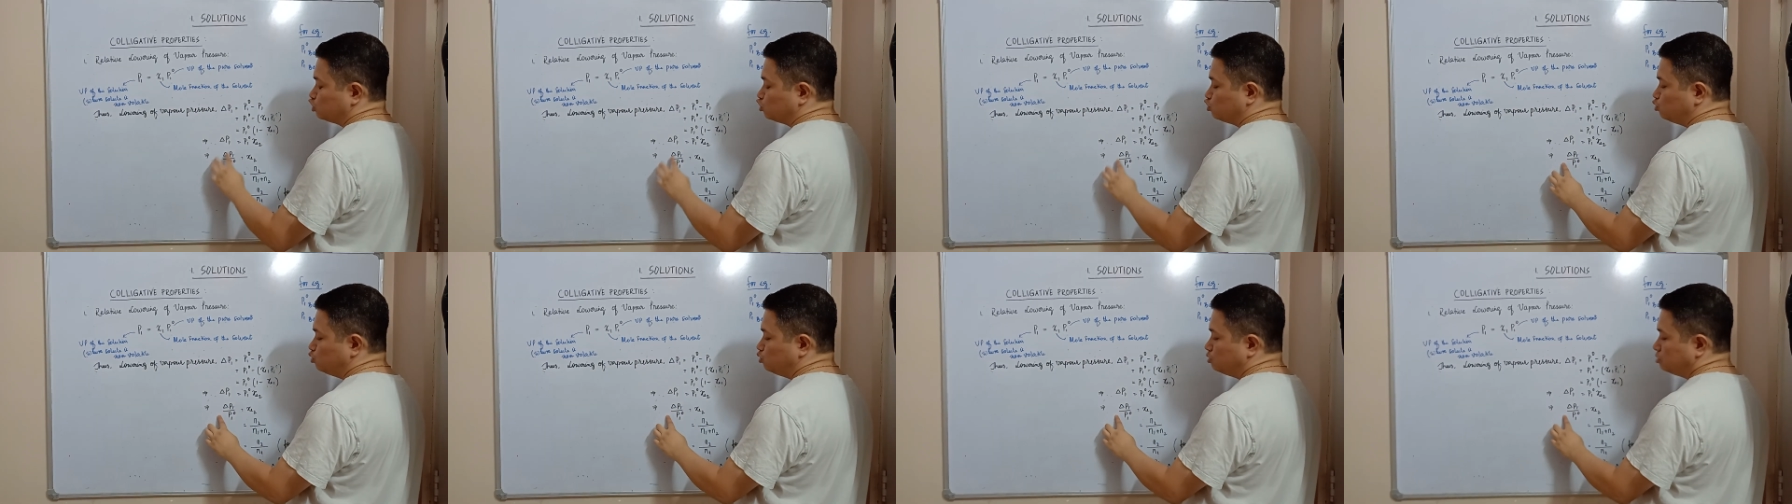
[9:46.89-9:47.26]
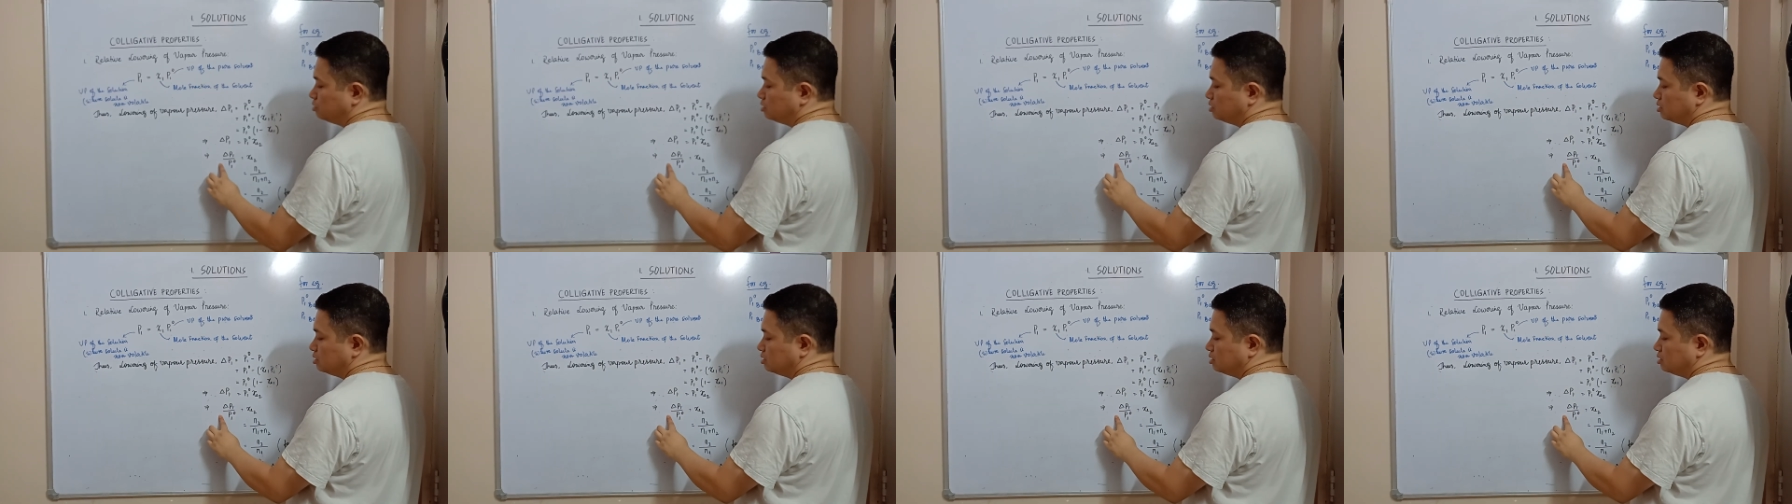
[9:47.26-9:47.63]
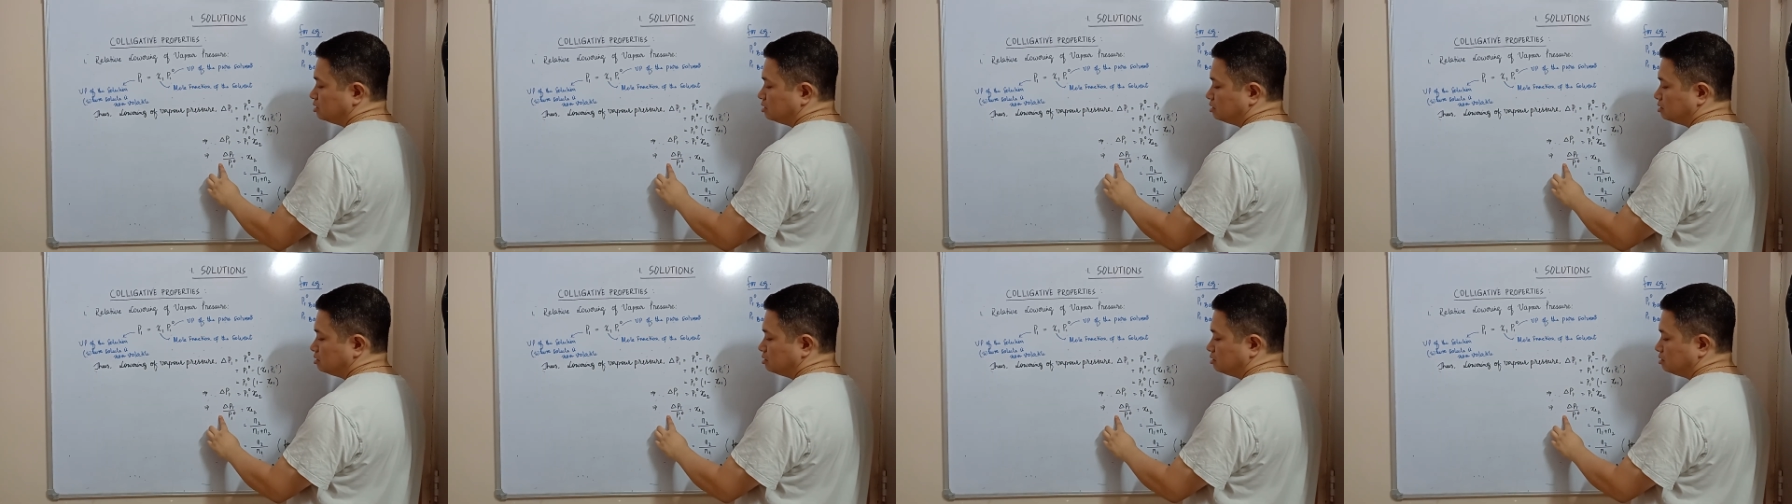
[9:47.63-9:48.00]
to
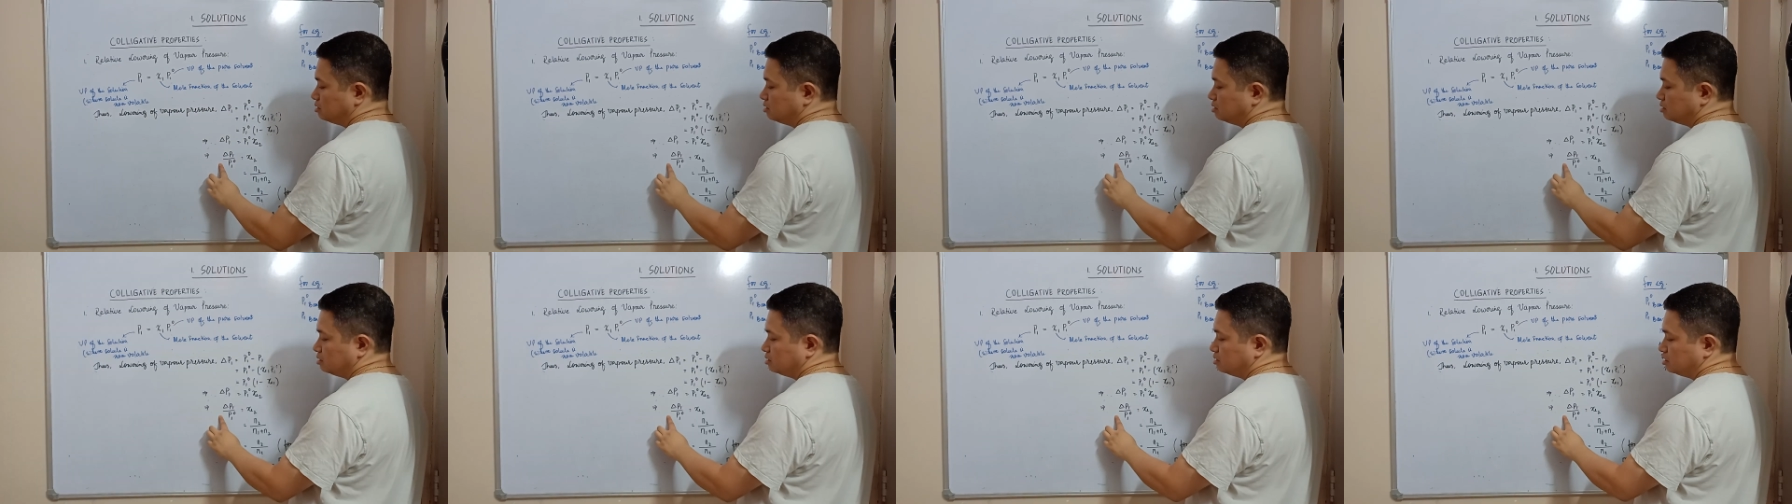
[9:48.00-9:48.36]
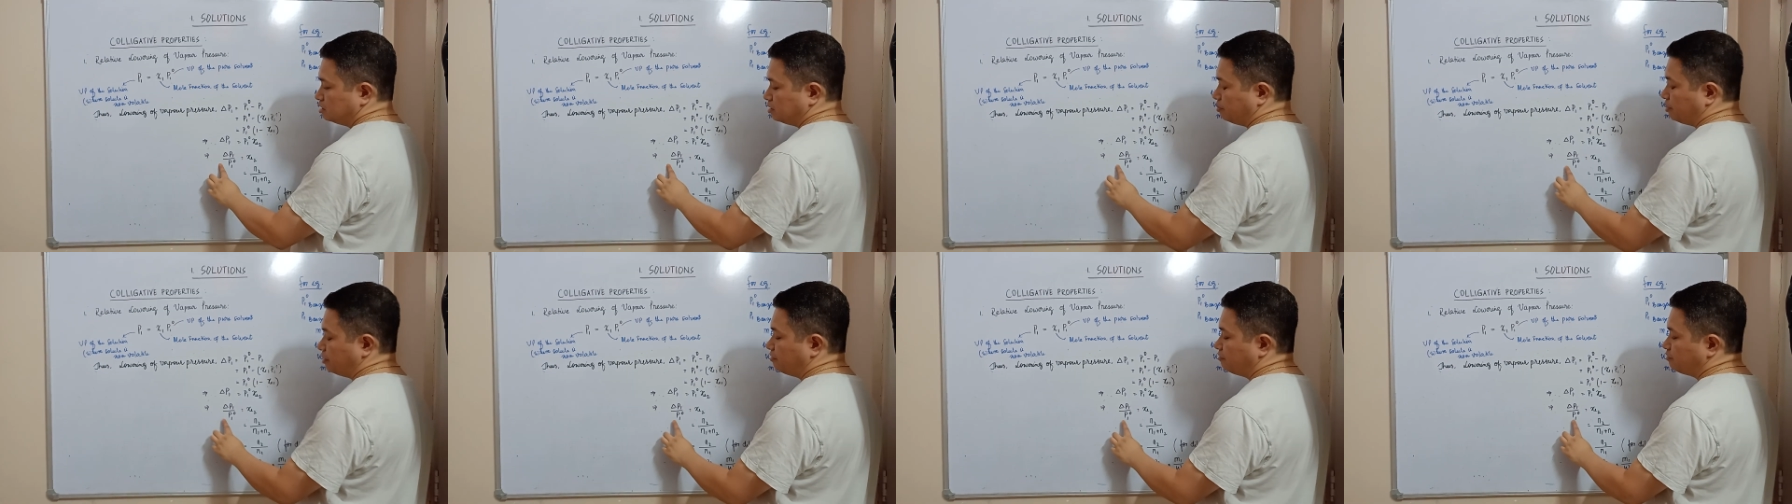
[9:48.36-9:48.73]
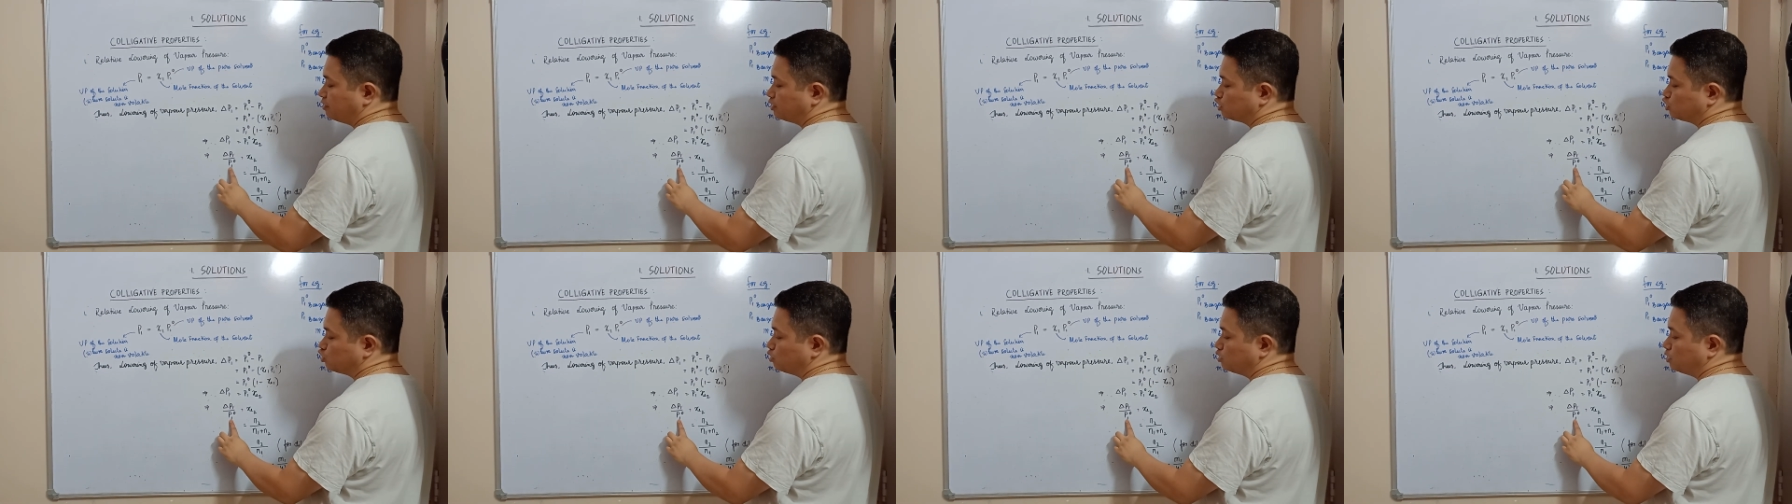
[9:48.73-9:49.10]
the vapor
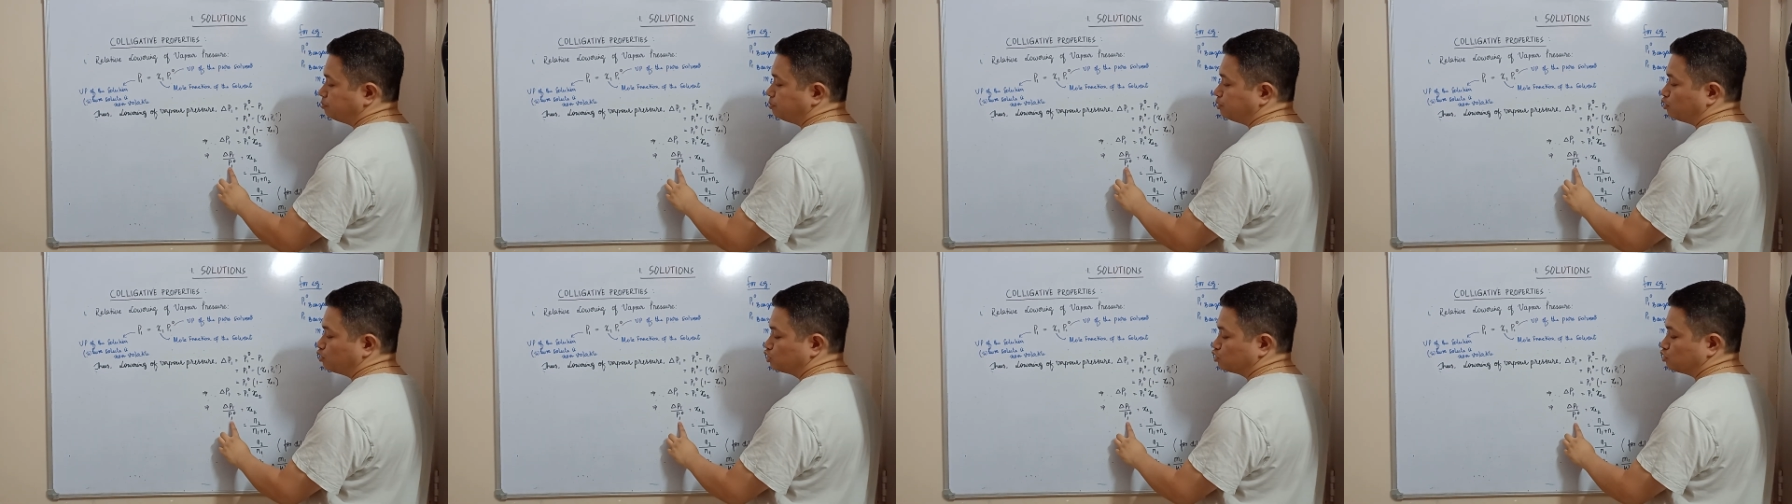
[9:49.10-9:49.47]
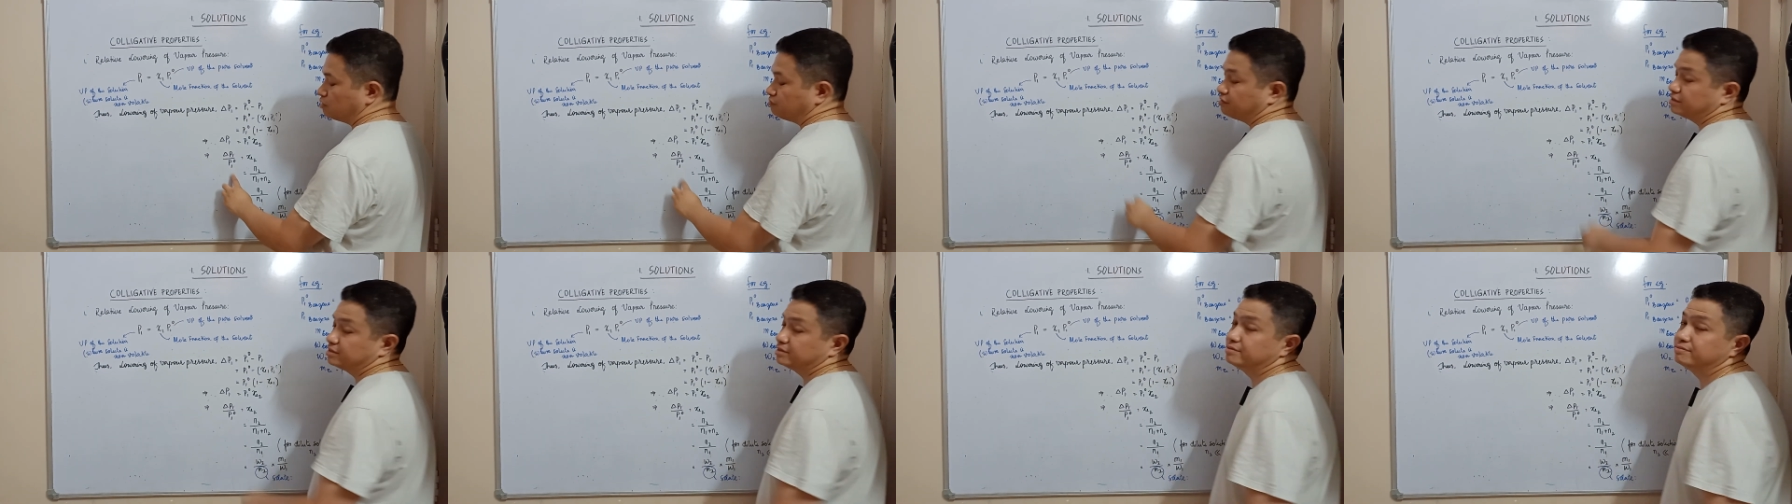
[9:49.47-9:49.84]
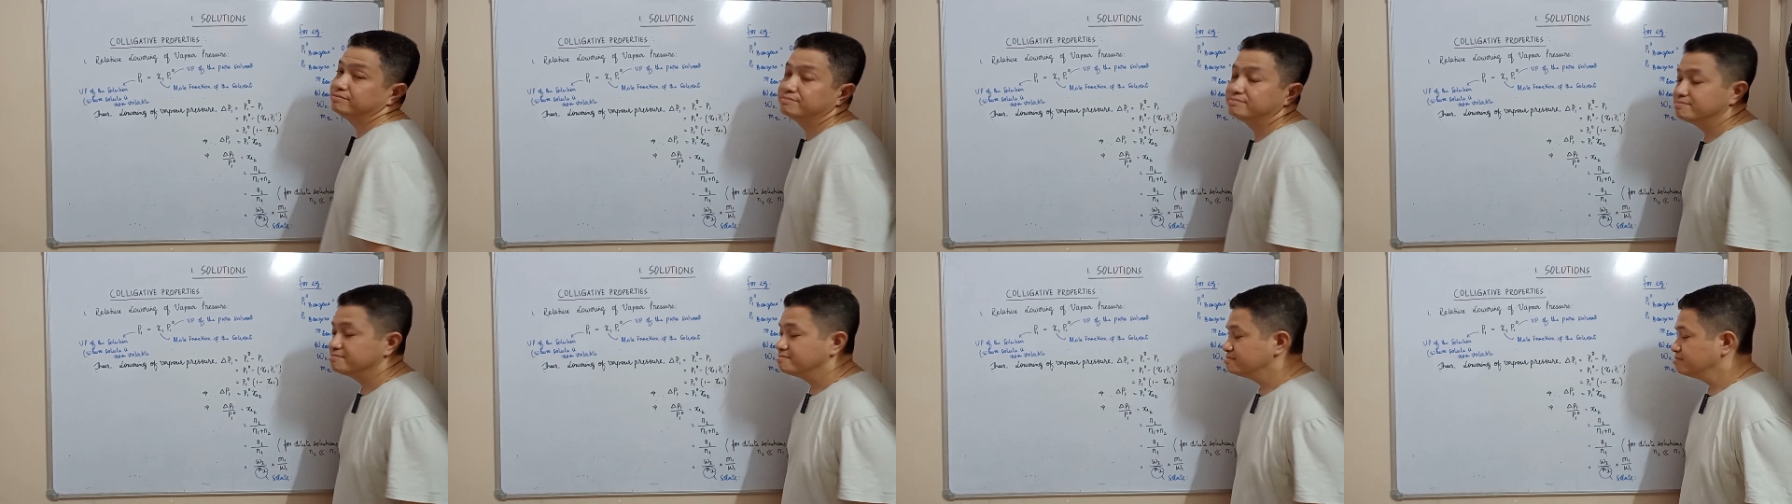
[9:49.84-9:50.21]
pressure of the pure solvent.